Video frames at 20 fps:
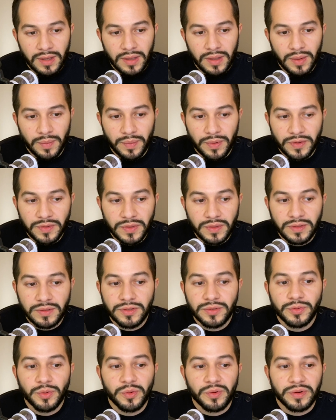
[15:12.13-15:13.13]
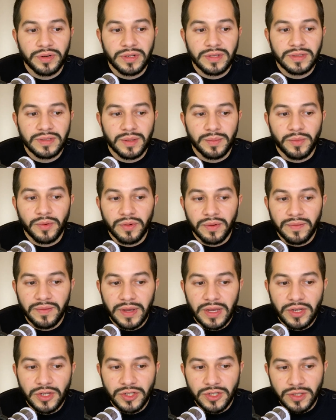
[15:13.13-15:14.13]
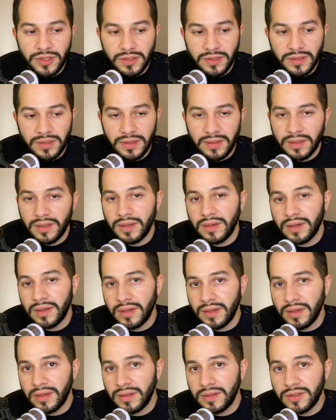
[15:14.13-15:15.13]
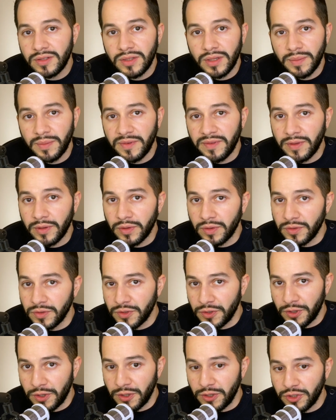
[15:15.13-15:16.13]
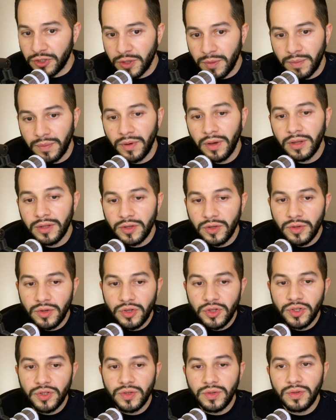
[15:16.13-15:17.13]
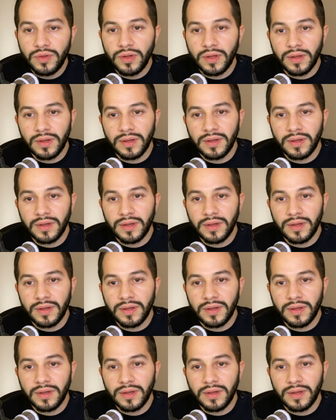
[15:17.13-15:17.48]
the personal stories, the motivations, and some of the concerns. But you should